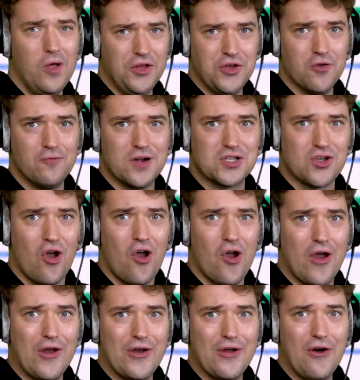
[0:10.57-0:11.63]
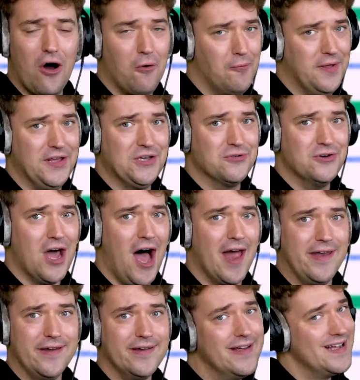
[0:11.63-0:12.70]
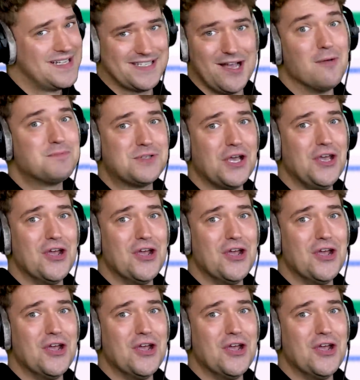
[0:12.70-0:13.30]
Will you return or will you not? It's up to